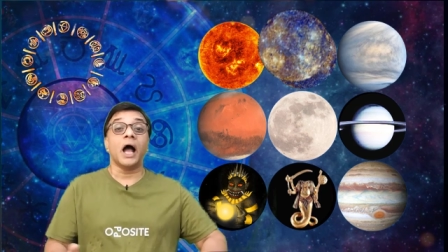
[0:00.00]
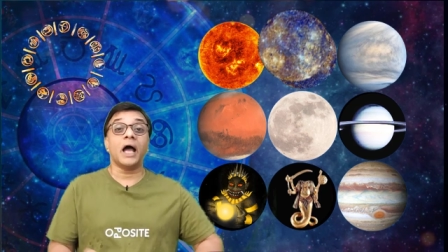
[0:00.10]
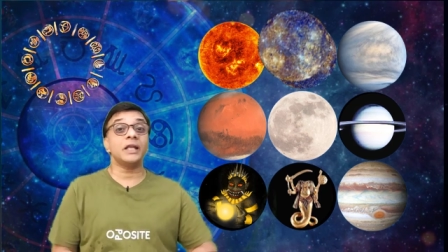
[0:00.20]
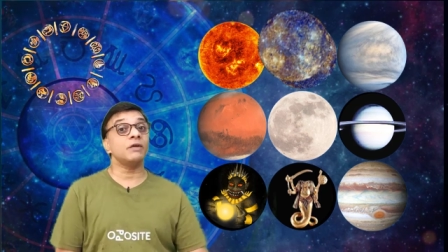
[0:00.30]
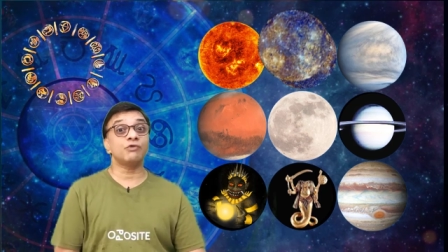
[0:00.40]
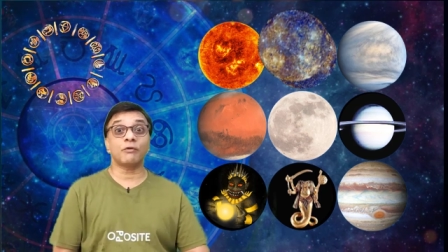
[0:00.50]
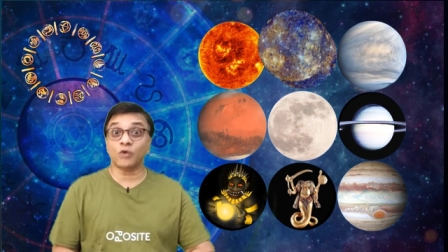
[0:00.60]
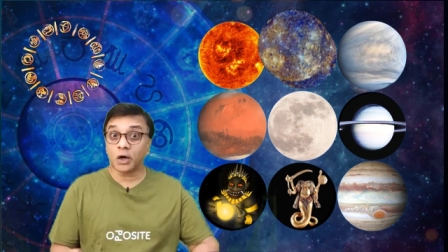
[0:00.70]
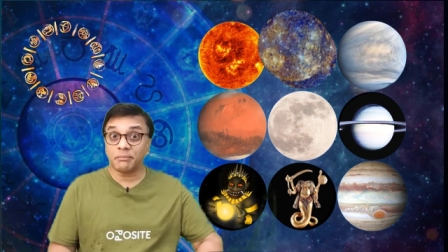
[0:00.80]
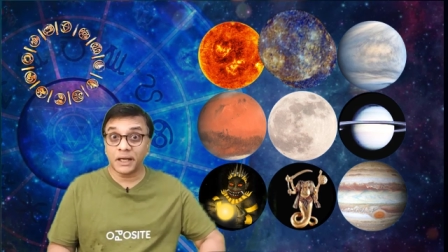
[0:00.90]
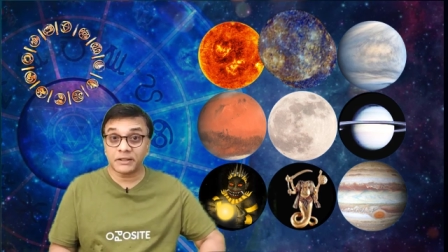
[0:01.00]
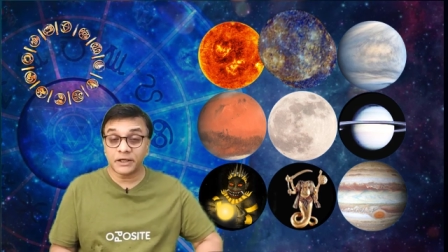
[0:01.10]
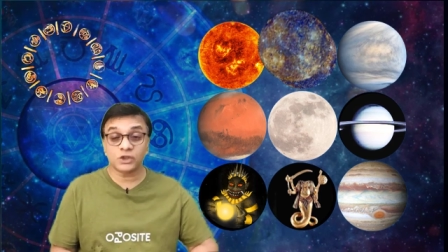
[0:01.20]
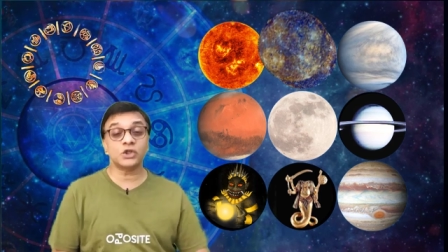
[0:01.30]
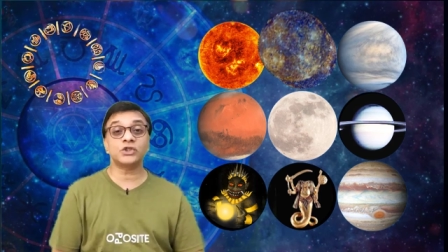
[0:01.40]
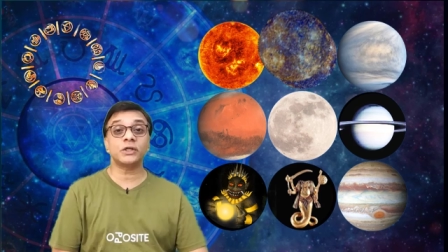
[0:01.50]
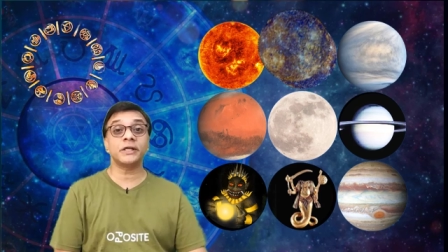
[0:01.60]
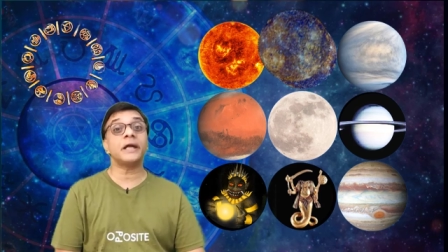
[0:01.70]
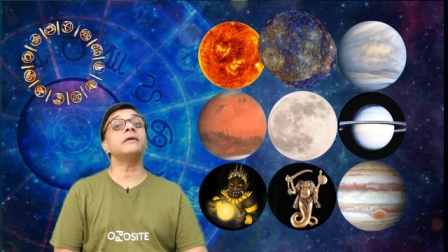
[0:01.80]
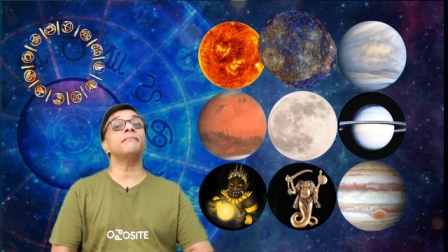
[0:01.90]
and if you have not made the
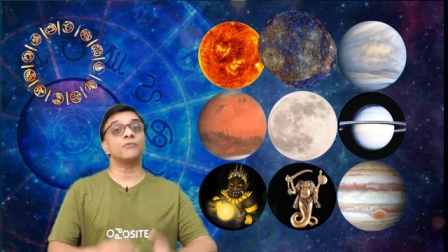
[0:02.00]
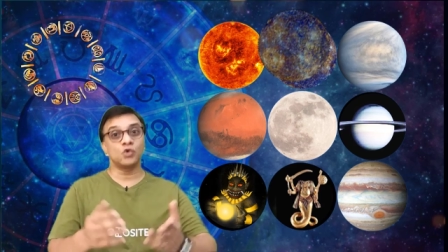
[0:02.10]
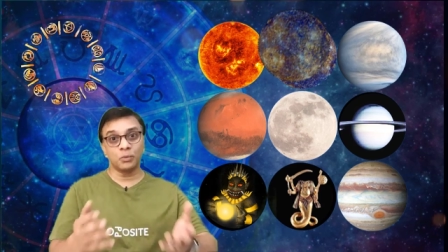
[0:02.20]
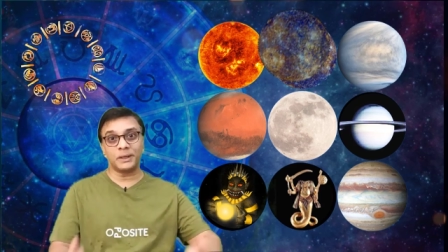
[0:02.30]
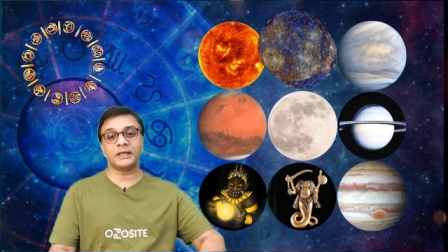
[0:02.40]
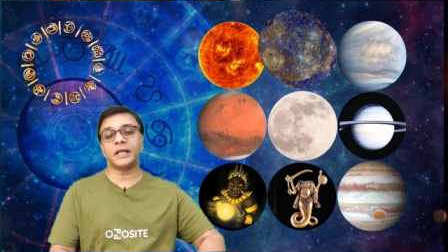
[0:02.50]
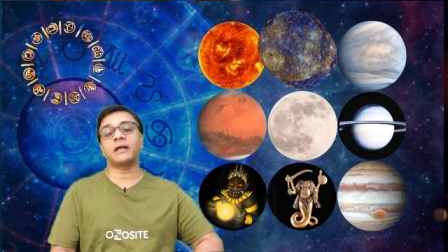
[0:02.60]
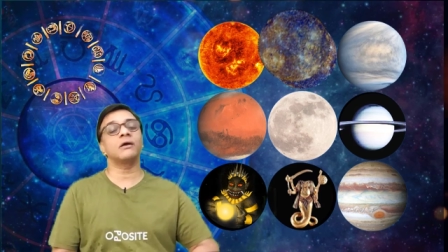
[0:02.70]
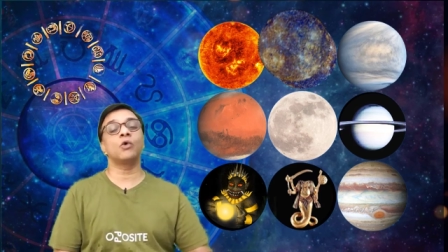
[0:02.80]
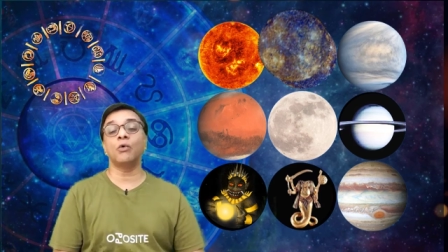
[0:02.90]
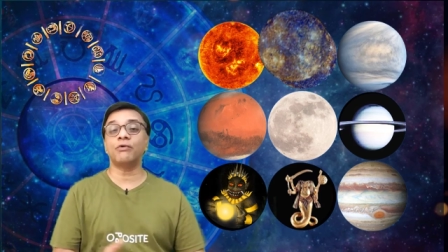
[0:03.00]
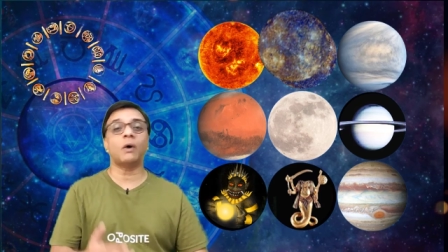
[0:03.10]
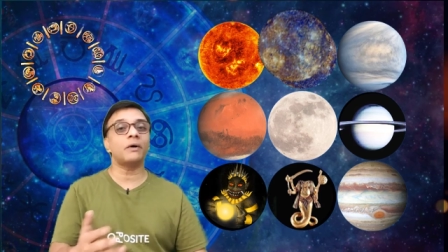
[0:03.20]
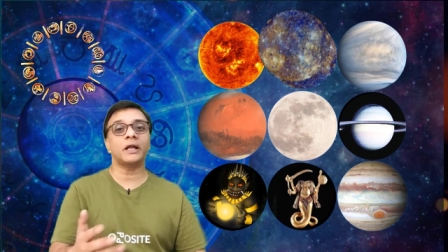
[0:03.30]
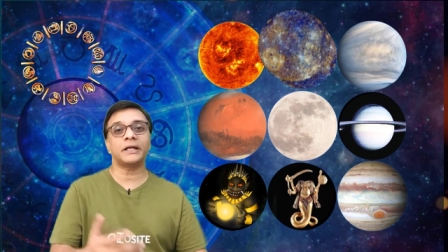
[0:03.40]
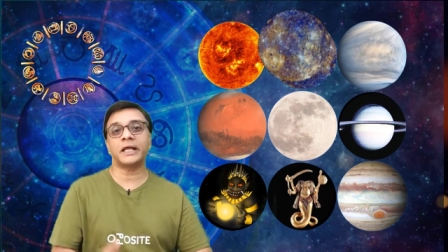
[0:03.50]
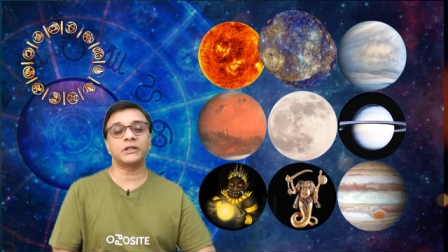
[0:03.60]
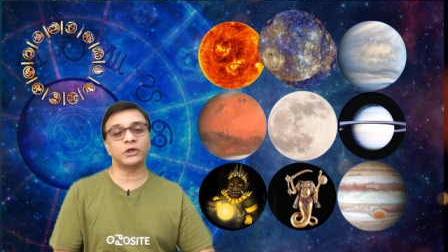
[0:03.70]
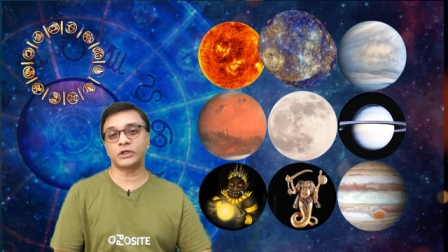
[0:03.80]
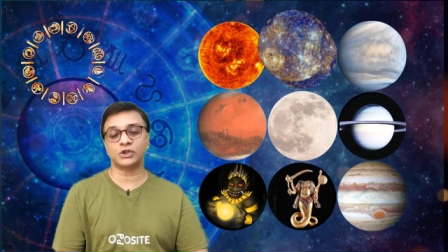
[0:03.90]
decision yet you may take go forward and
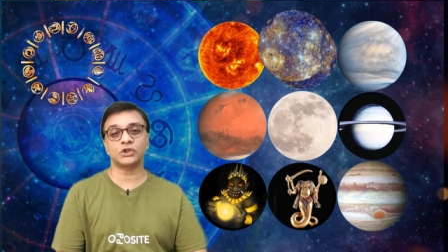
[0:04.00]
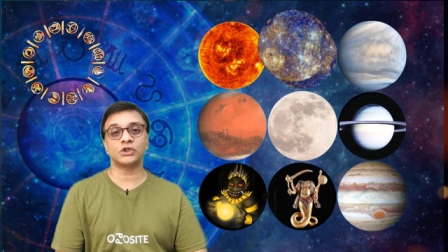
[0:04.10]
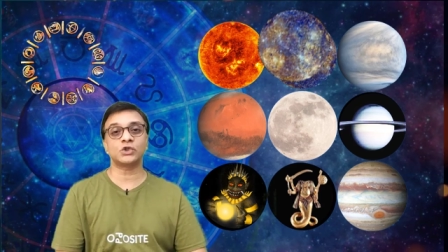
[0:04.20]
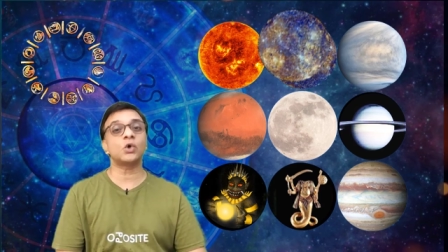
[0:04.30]
take the decision.